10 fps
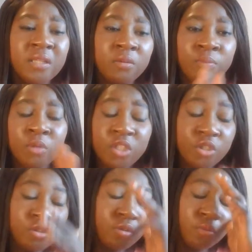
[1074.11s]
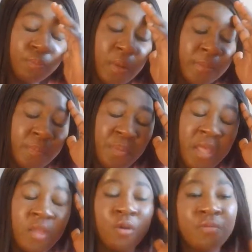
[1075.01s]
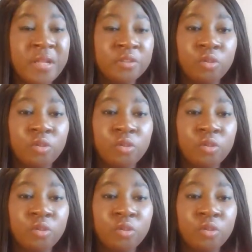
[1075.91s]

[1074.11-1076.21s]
money you used to probably pay your rent